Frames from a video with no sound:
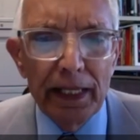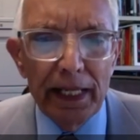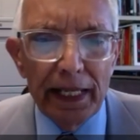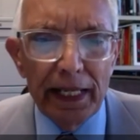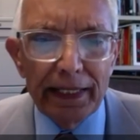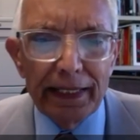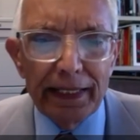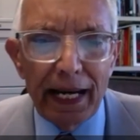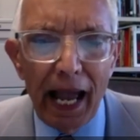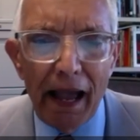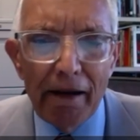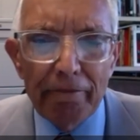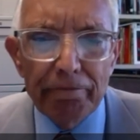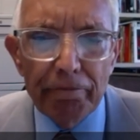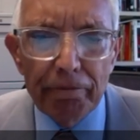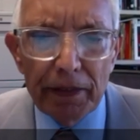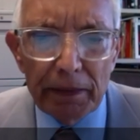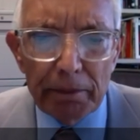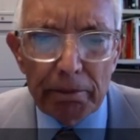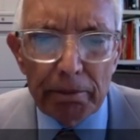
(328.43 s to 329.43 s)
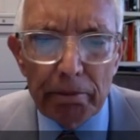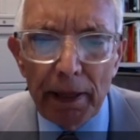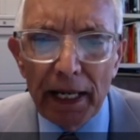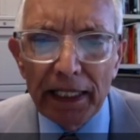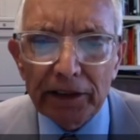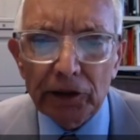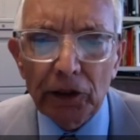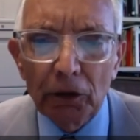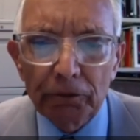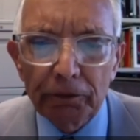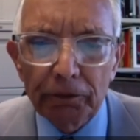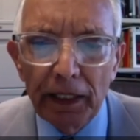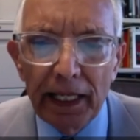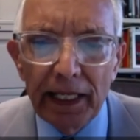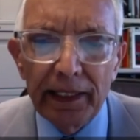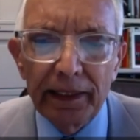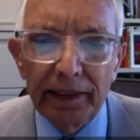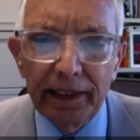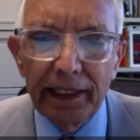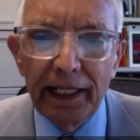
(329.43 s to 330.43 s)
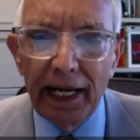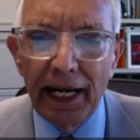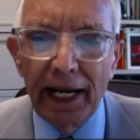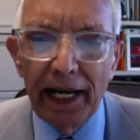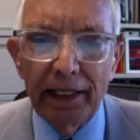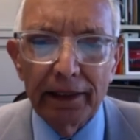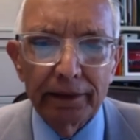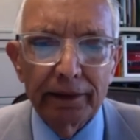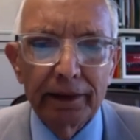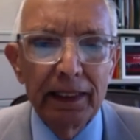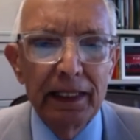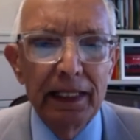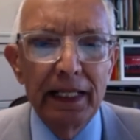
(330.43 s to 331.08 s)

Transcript: in every breath of air inhaled,